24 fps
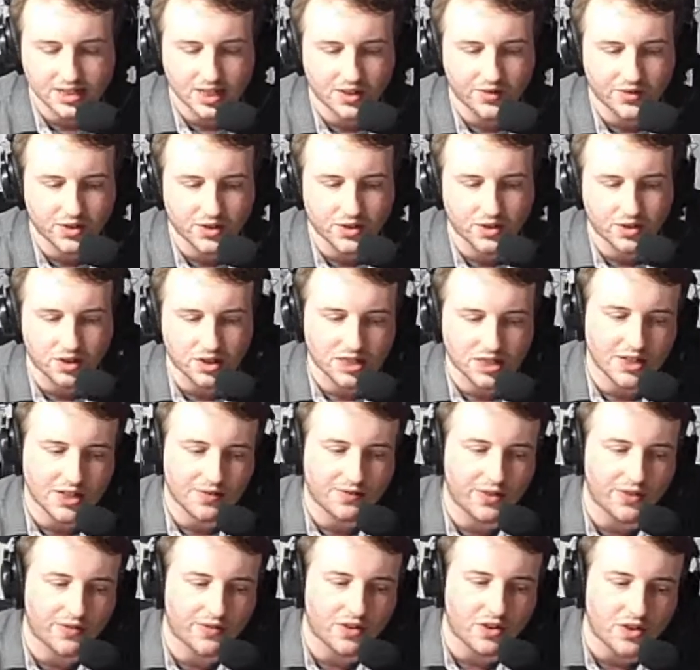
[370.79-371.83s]
Of course, if
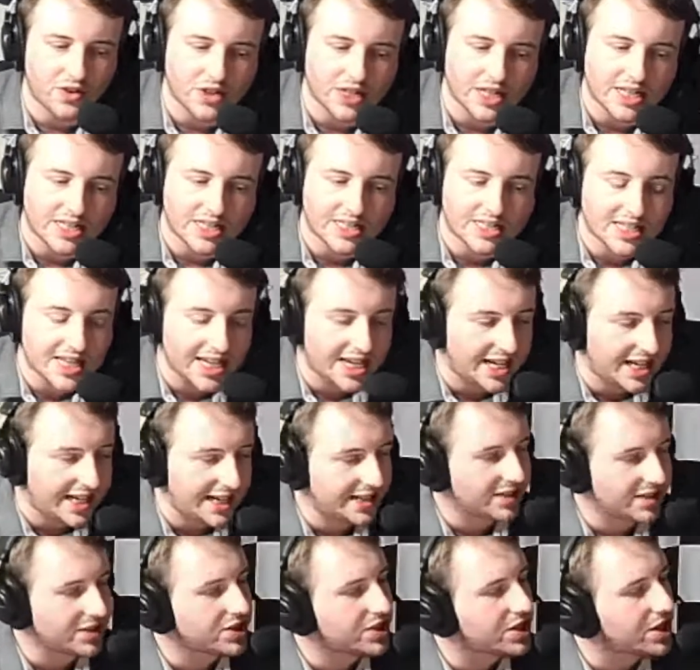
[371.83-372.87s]
you've already seen,
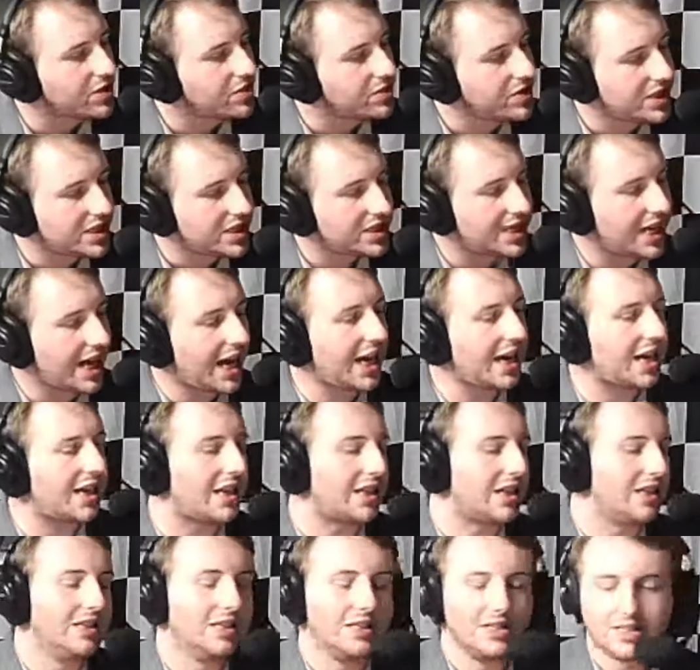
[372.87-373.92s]
don't
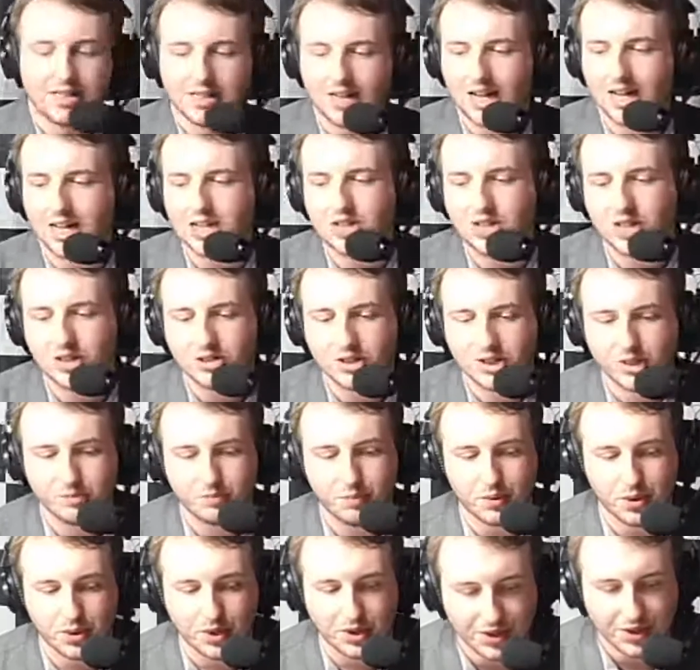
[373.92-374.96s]
tell and don't
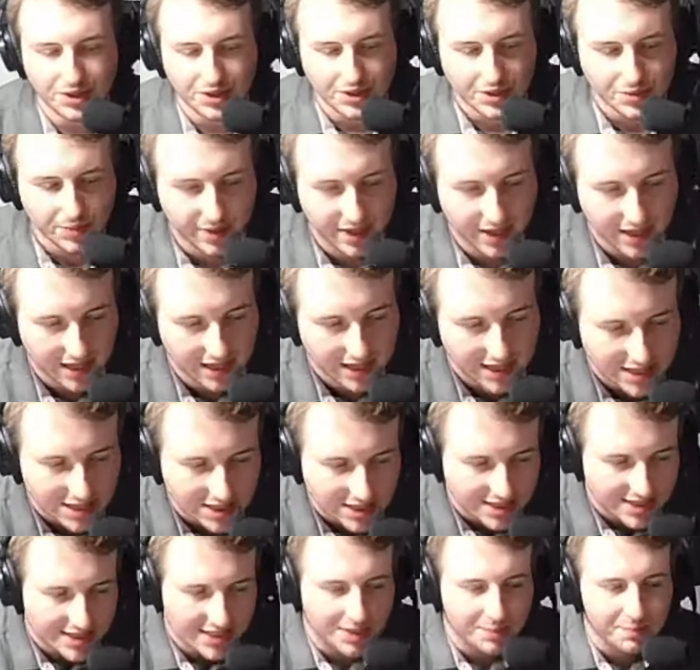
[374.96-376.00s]
spoil as well, and
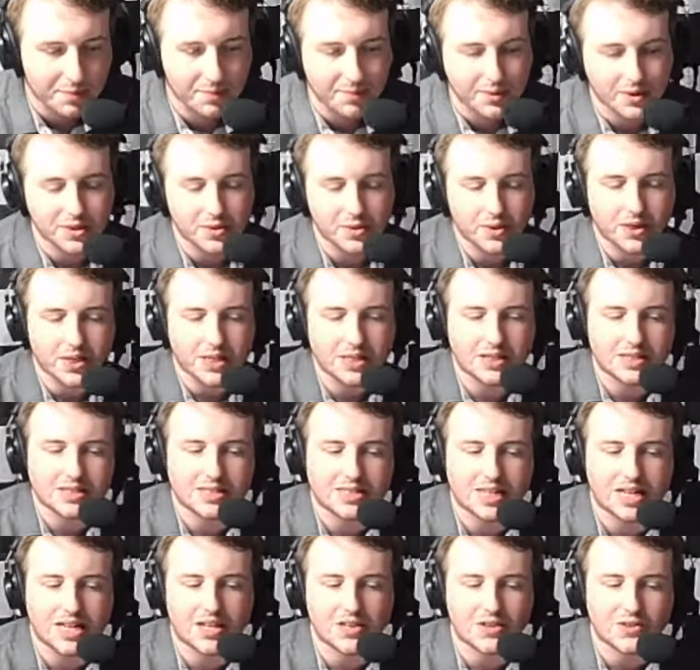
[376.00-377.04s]
just keep it between
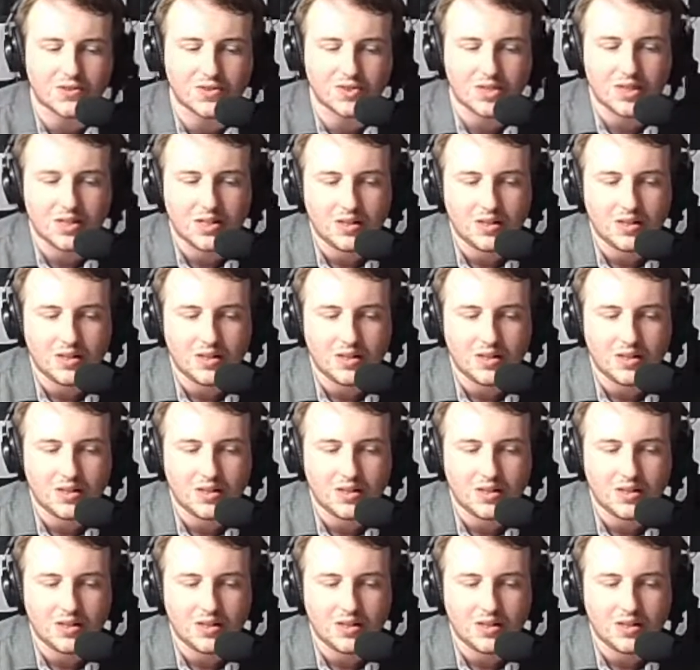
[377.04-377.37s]
ourselves